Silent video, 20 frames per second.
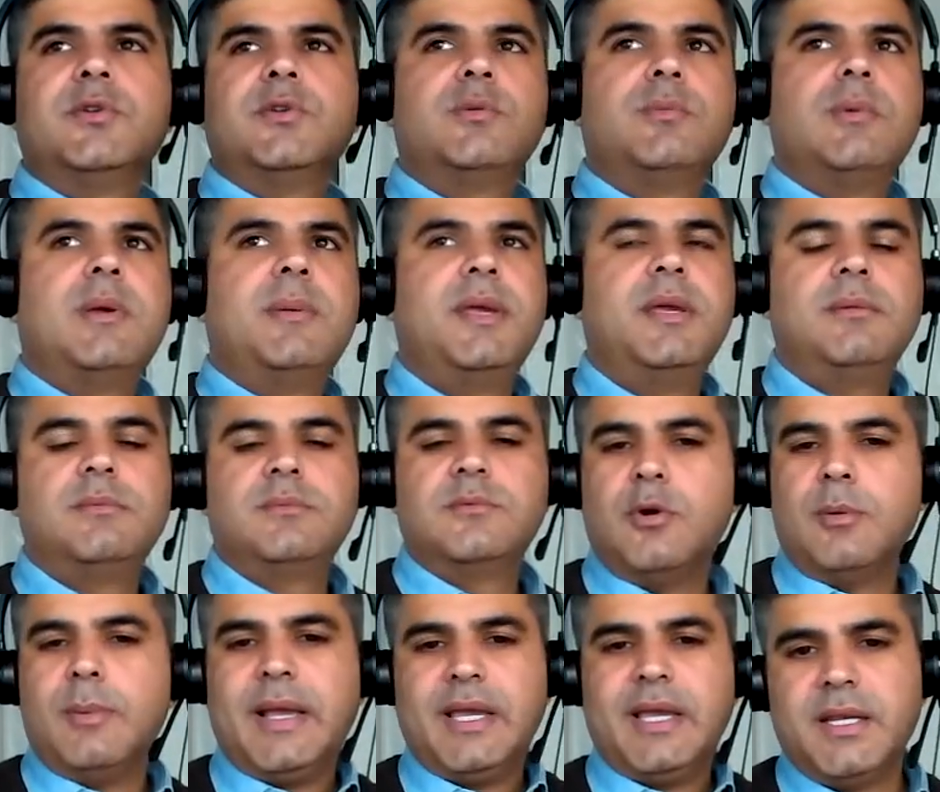you to maybe
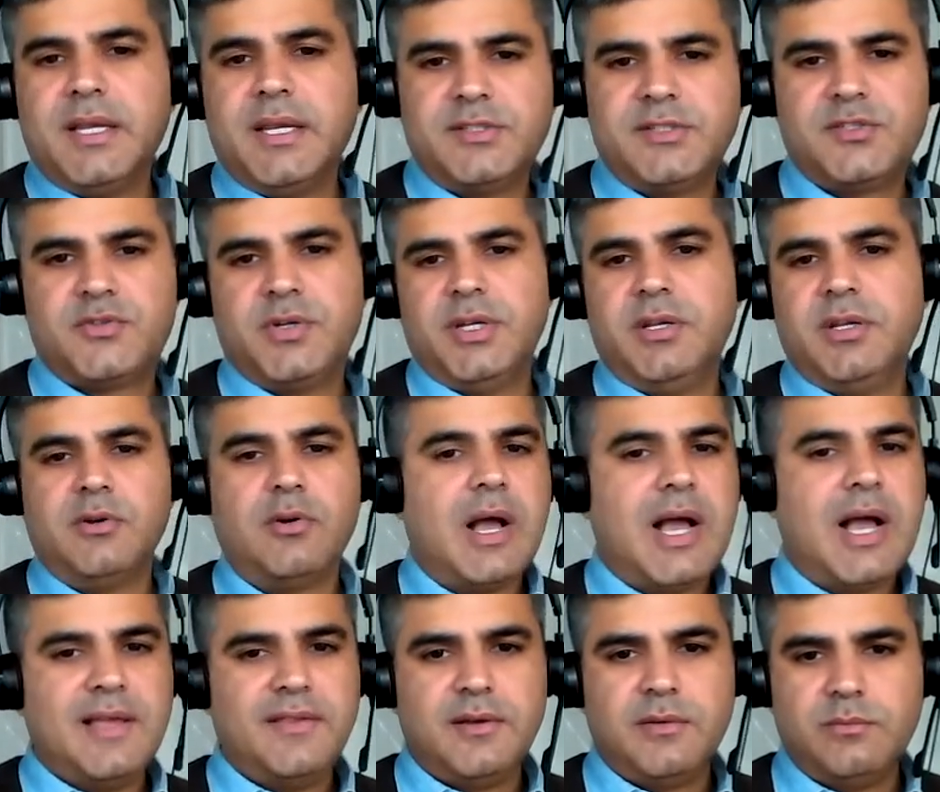go back in history, you know,
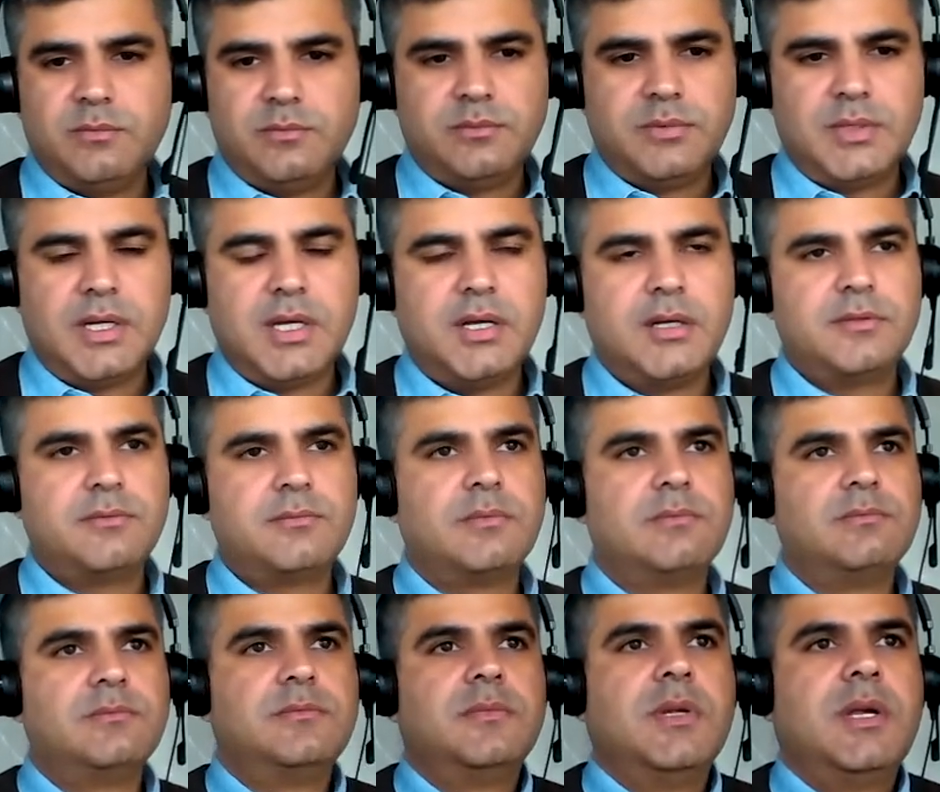either uh,
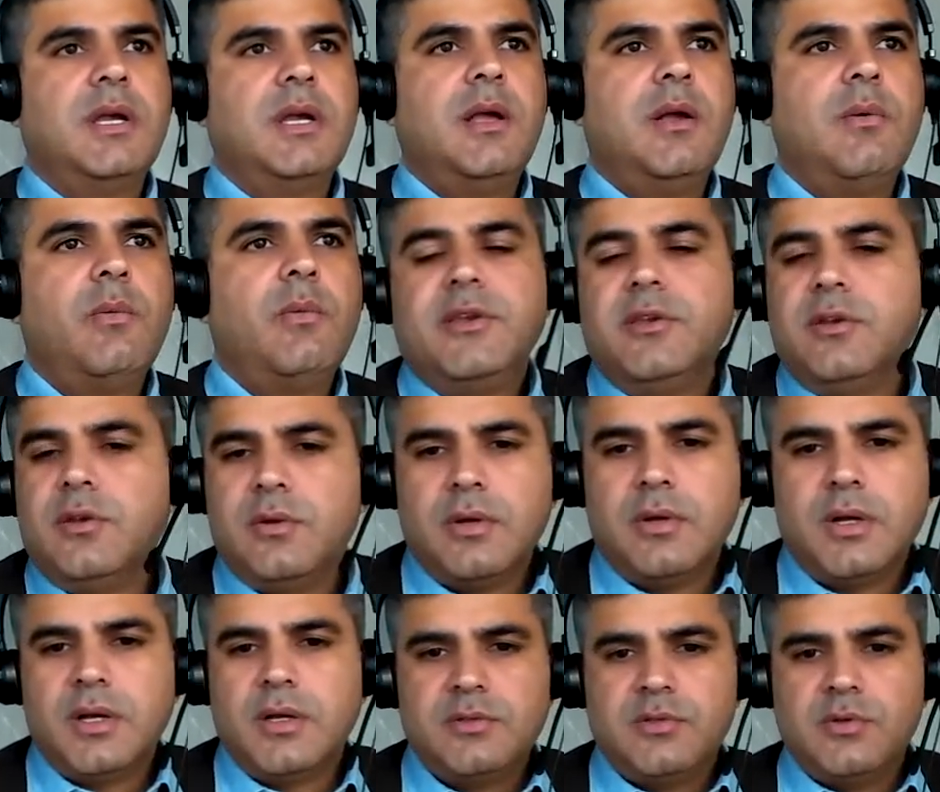when you
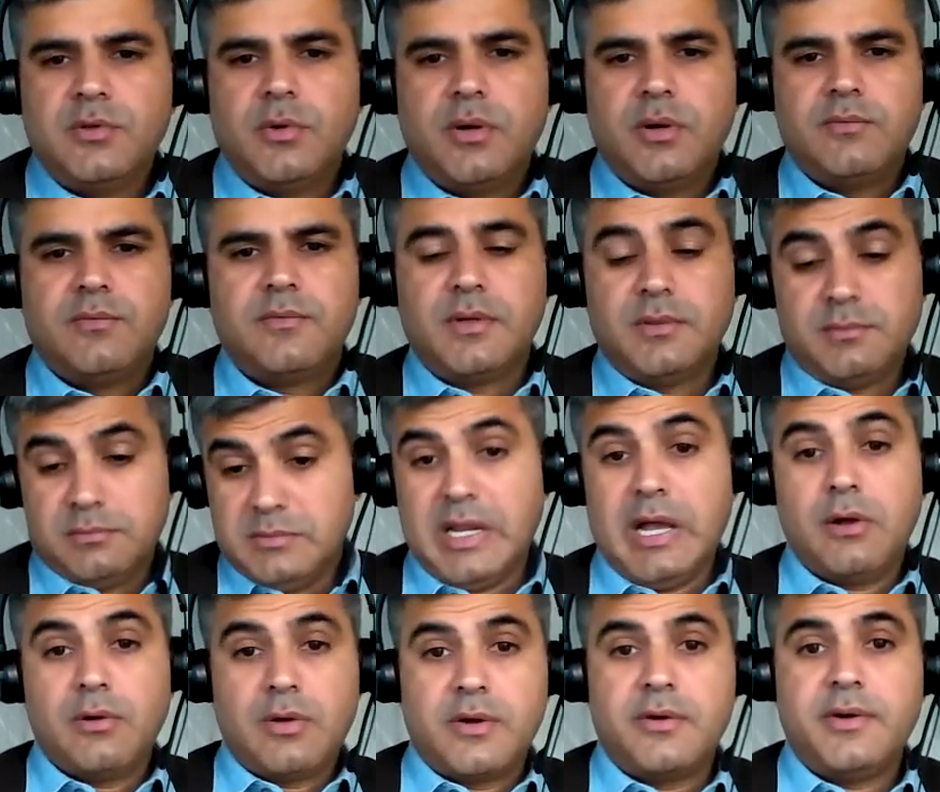uh, you're
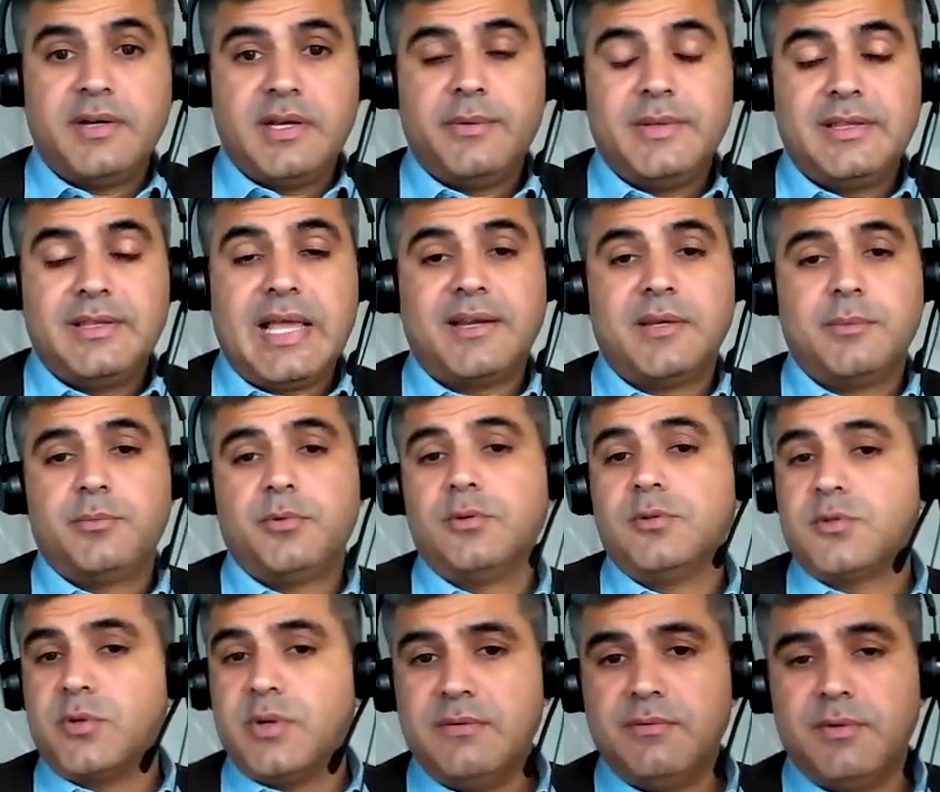now currently with
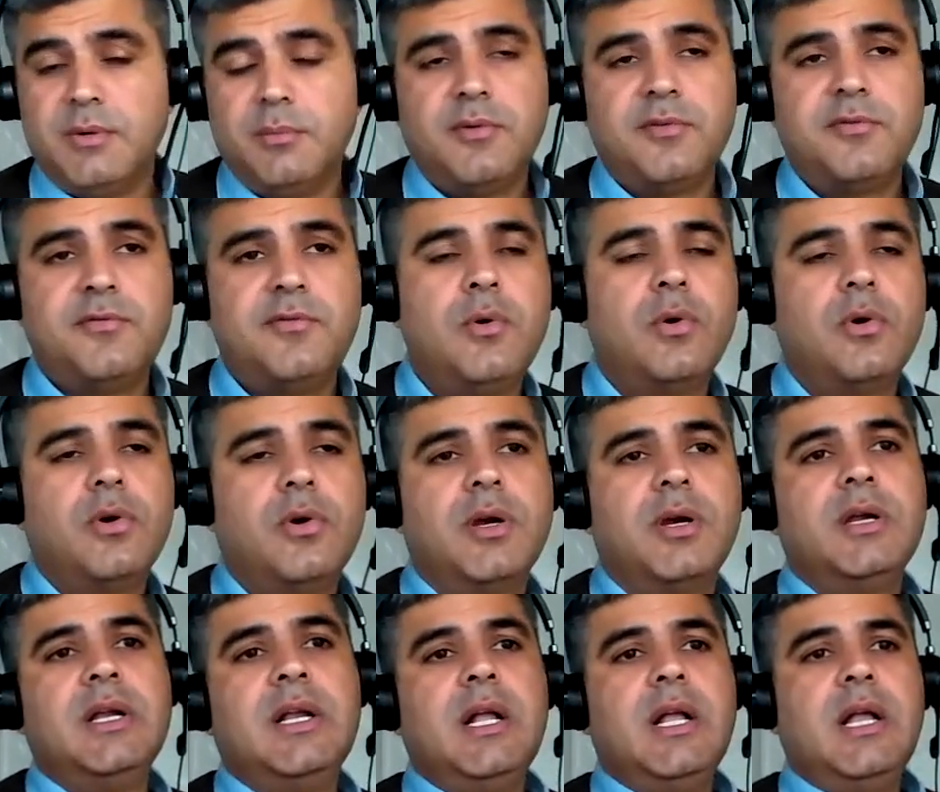Catapult or even
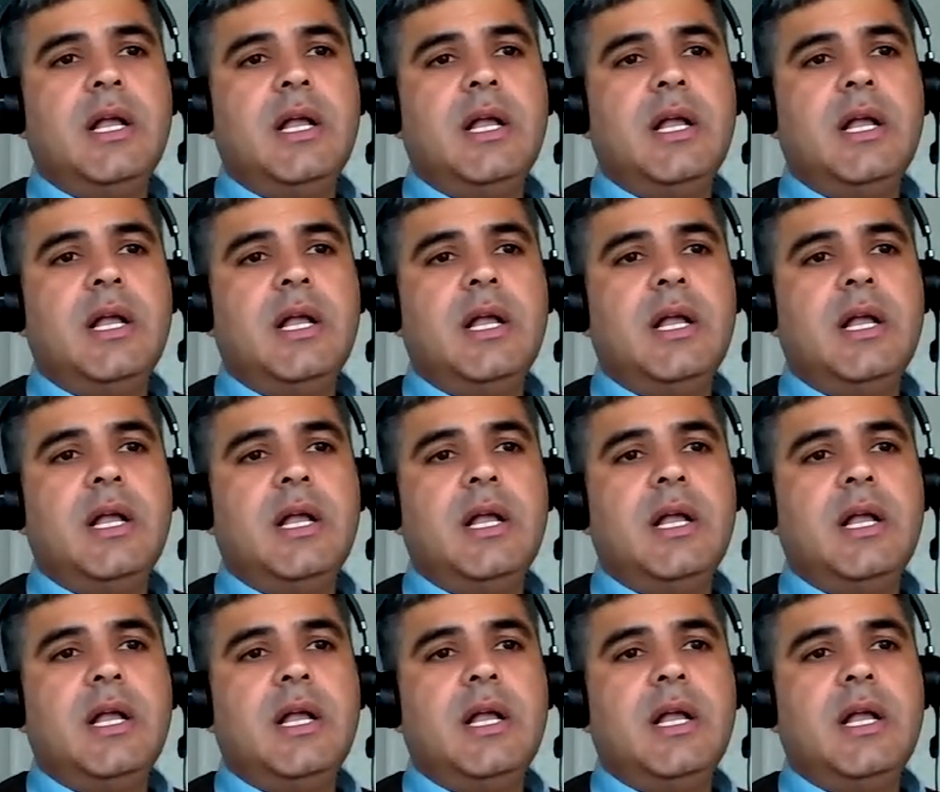before.